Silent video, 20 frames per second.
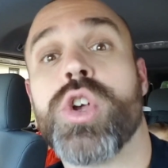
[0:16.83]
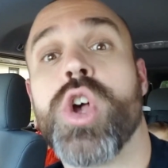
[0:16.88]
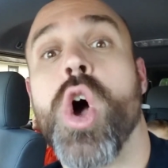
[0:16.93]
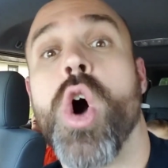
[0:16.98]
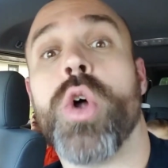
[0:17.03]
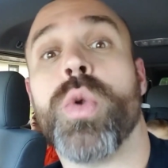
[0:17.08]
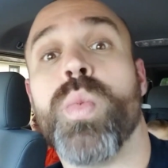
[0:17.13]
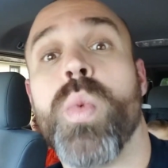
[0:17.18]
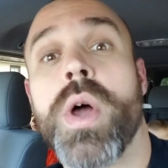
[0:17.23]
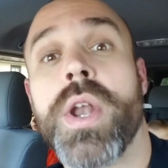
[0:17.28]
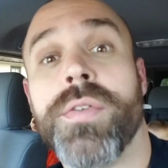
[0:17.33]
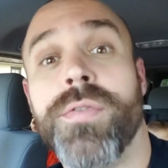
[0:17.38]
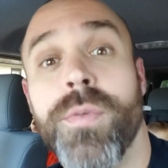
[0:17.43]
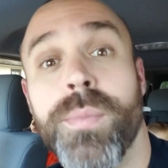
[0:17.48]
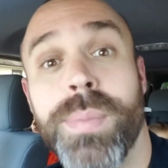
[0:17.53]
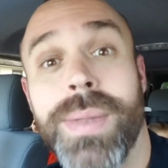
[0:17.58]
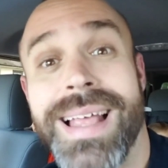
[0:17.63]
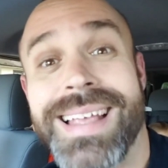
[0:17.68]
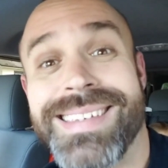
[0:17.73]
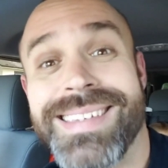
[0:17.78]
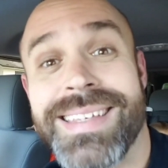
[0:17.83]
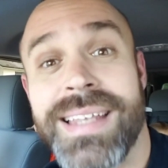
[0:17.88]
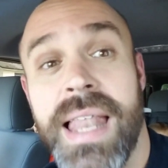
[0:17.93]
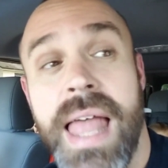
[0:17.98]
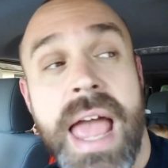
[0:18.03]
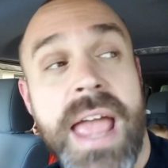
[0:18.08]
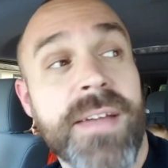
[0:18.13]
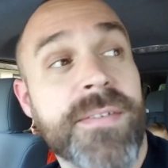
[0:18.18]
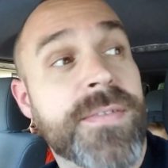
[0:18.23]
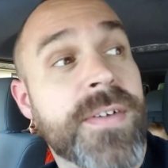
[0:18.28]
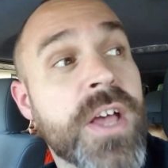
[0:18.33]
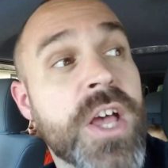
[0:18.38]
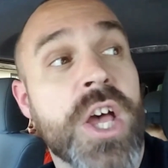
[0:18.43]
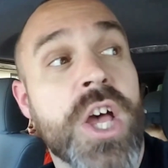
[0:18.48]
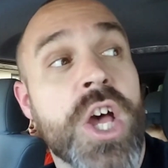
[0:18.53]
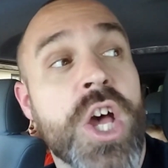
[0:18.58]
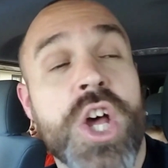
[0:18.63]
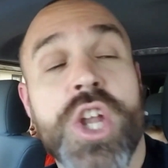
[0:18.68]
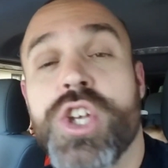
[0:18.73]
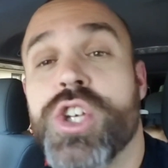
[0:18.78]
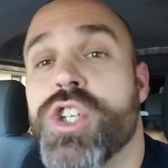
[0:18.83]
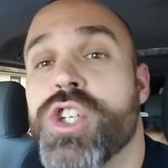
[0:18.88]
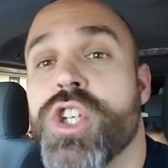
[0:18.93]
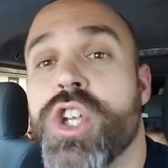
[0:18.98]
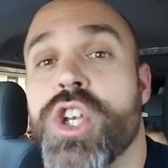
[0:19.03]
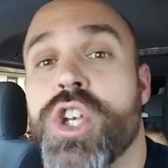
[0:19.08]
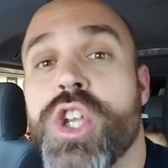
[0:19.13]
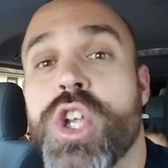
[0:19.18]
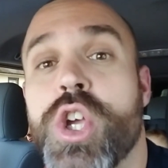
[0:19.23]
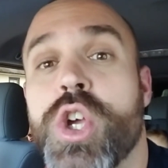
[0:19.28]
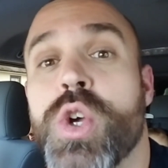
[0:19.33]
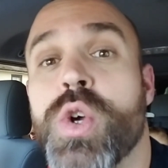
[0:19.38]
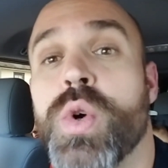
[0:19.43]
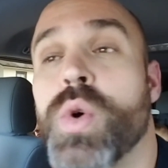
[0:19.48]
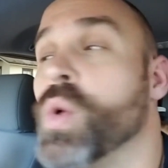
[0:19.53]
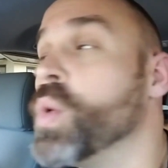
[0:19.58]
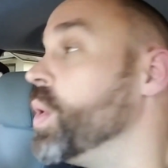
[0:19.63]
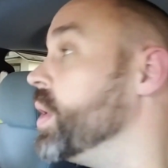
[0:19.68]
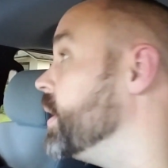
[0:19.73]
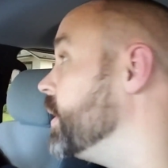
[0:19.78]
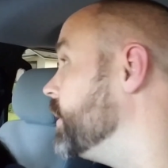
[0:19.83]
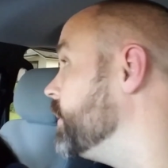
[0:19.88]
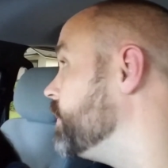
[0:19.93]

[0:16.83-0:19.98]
called Wonderful Blessed Life to do